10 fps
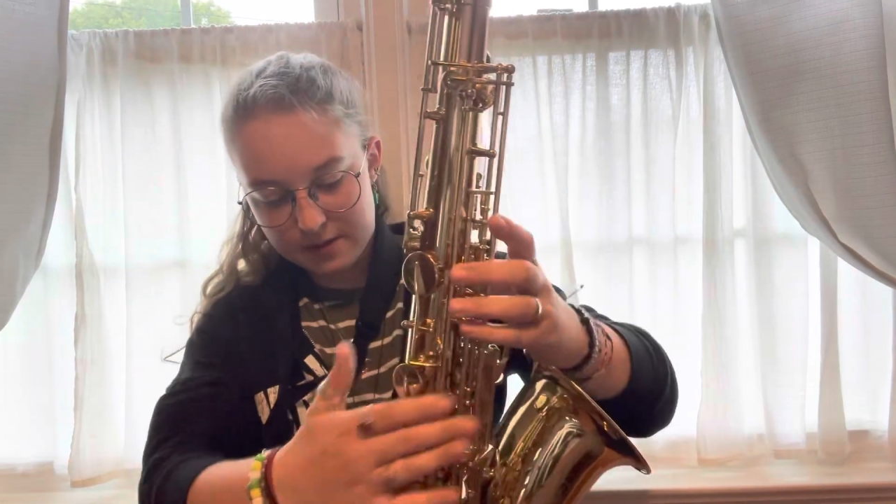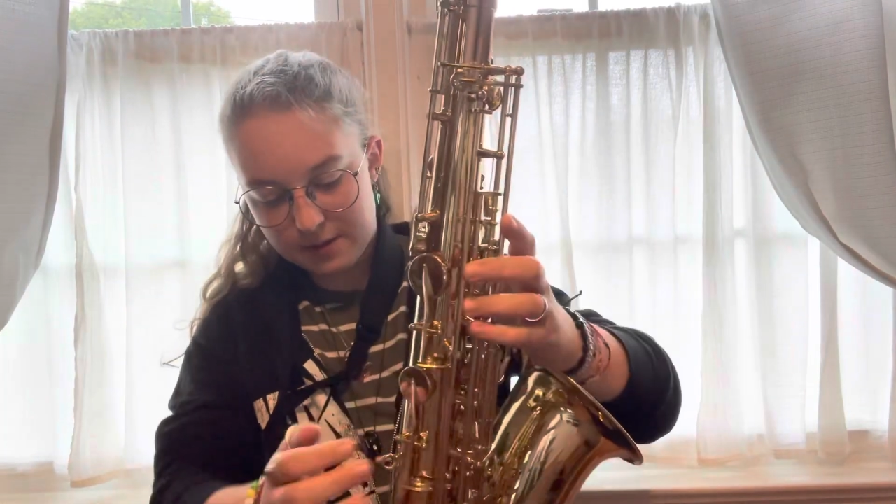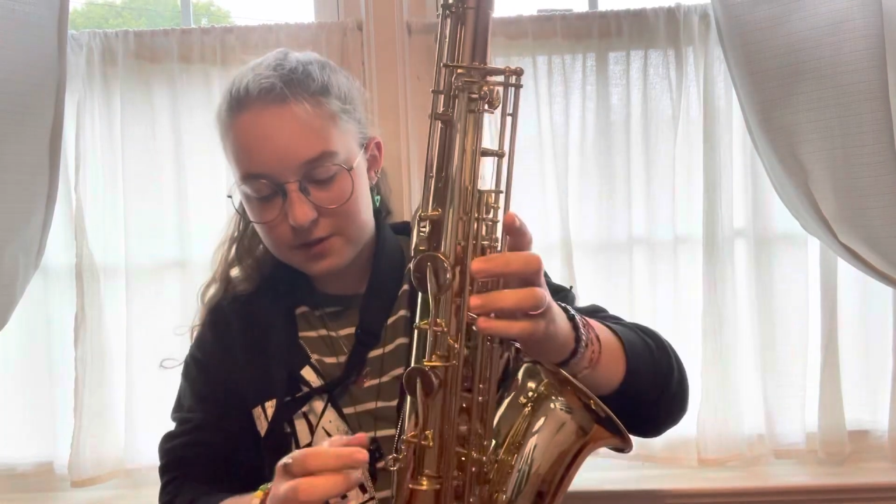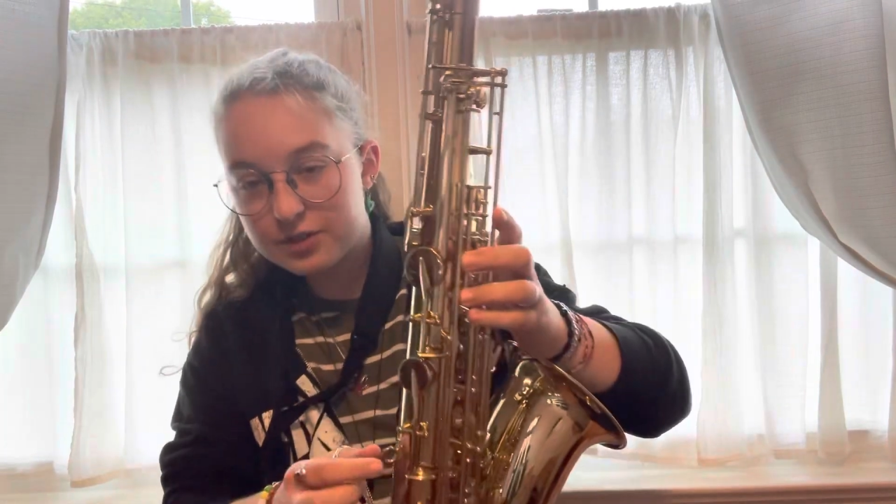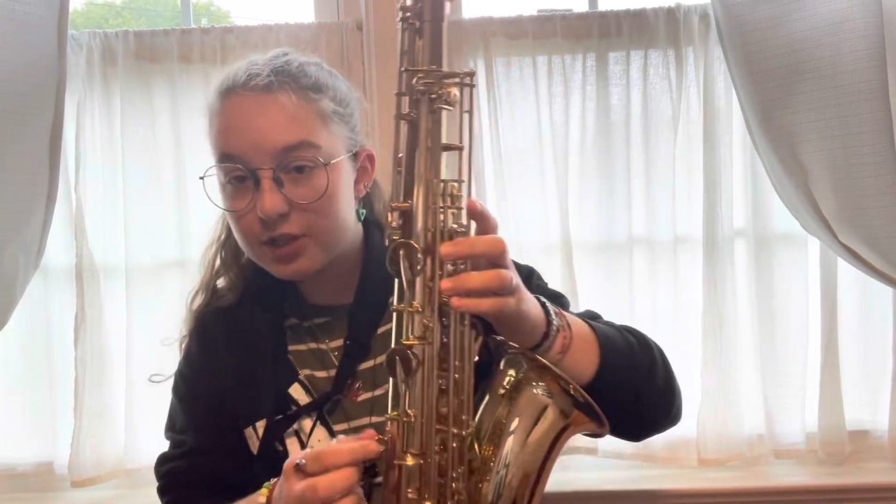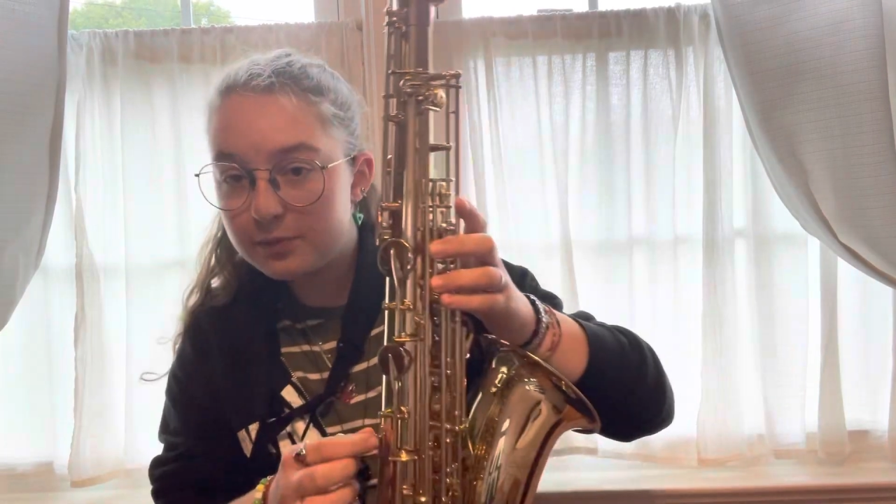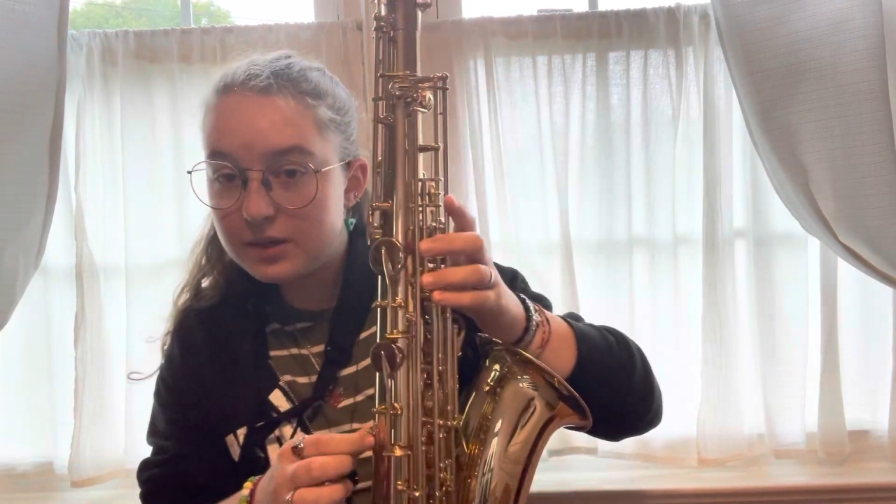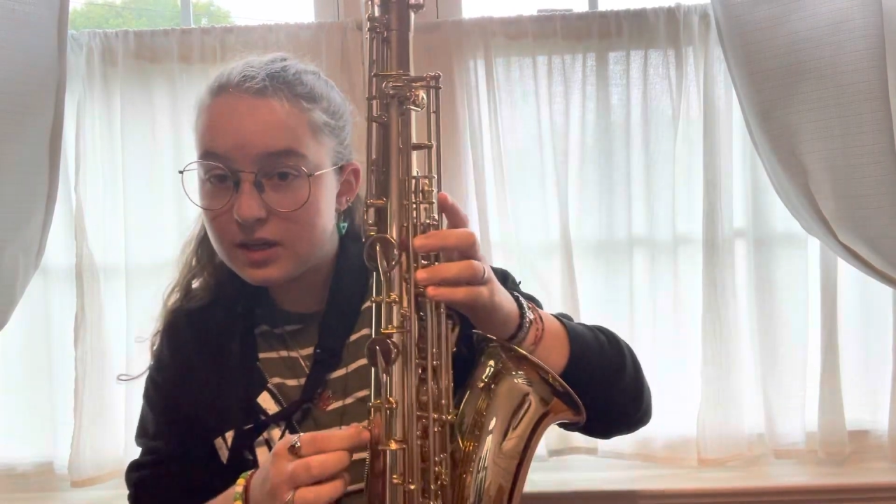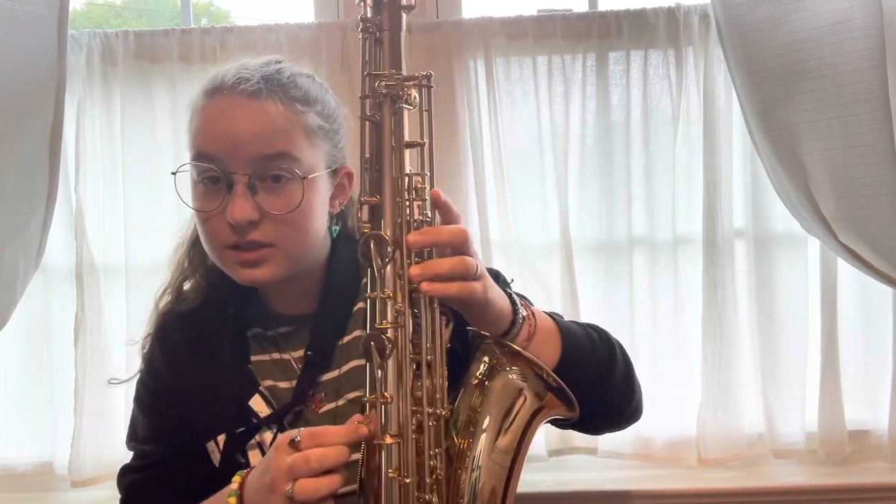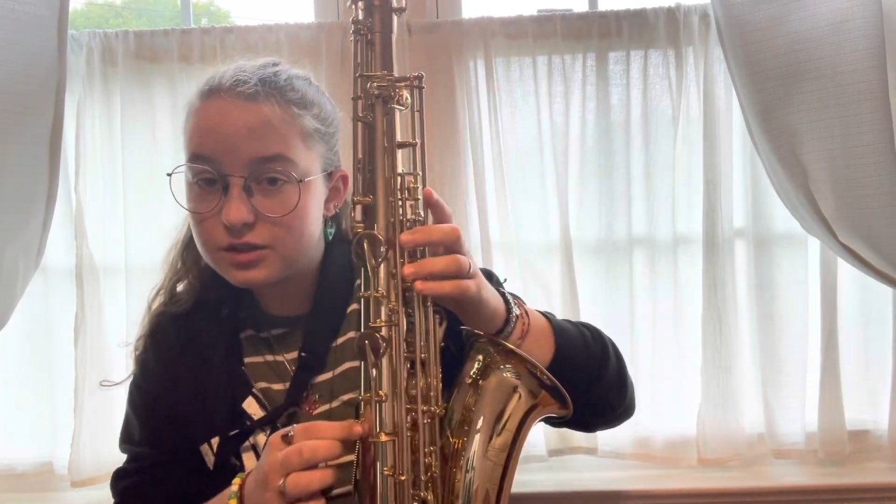then there's going to be
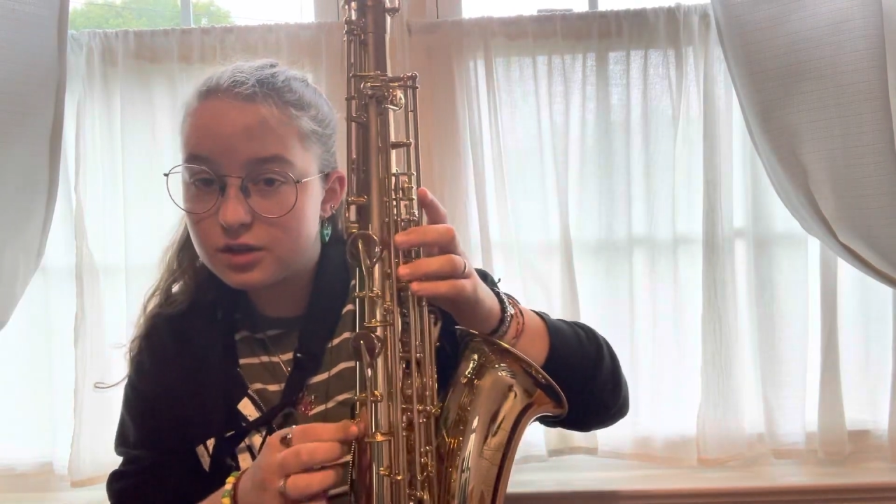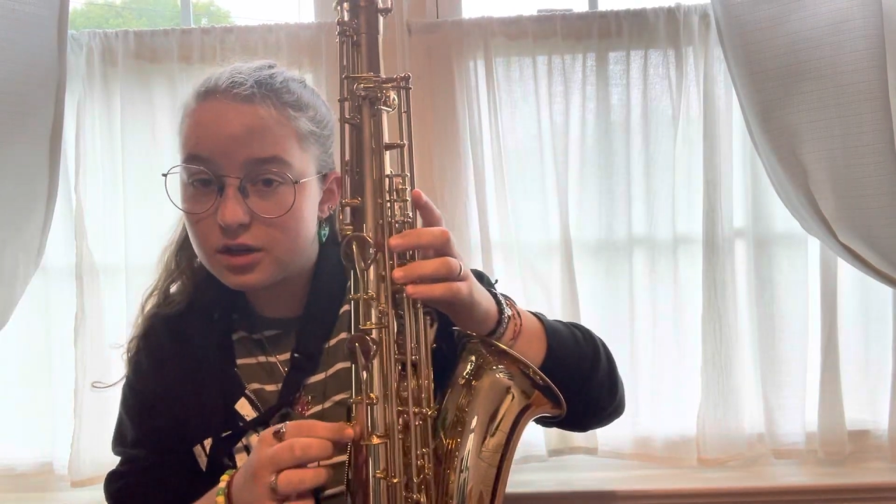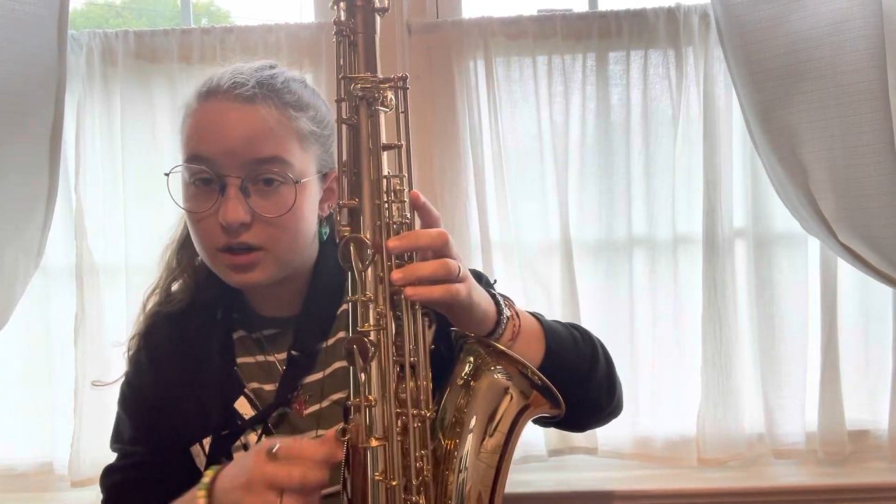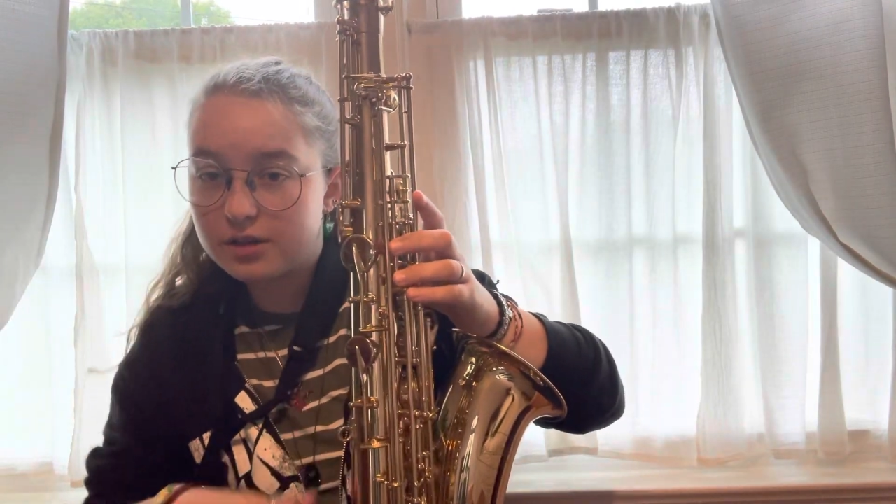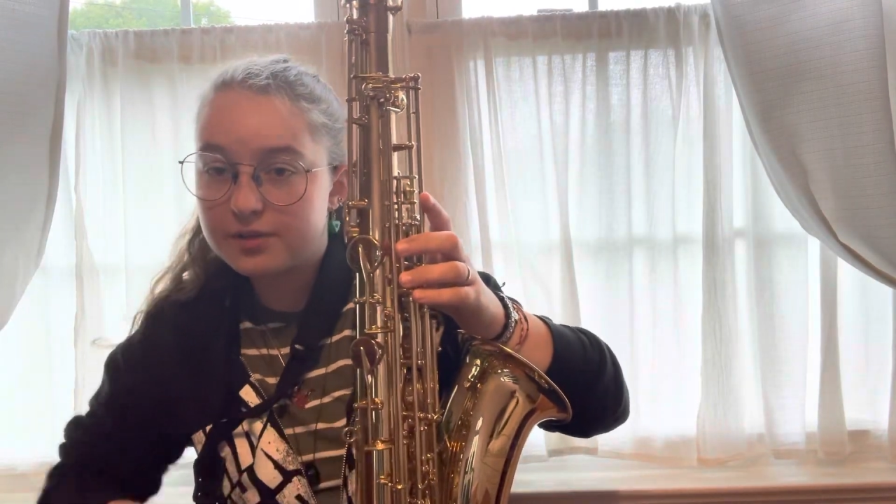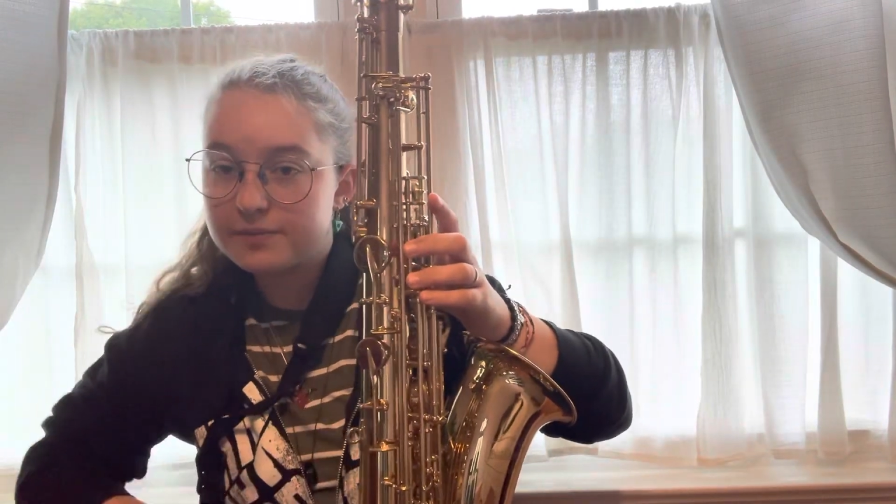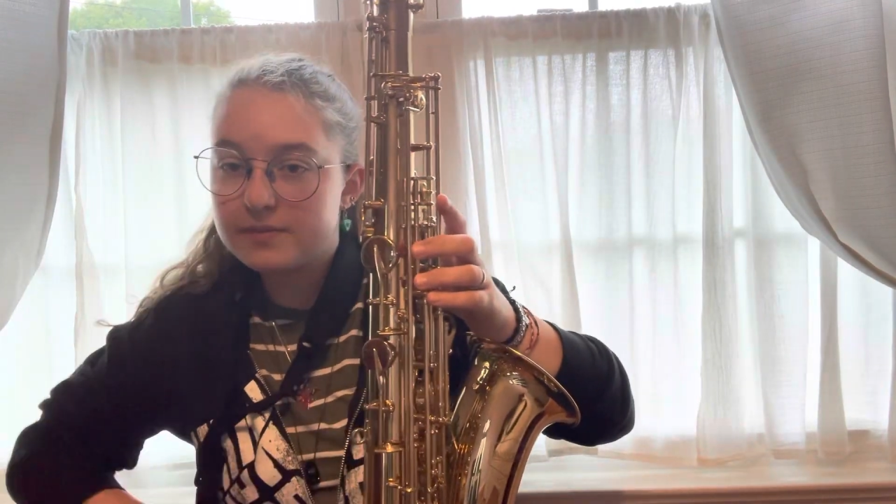a little hook.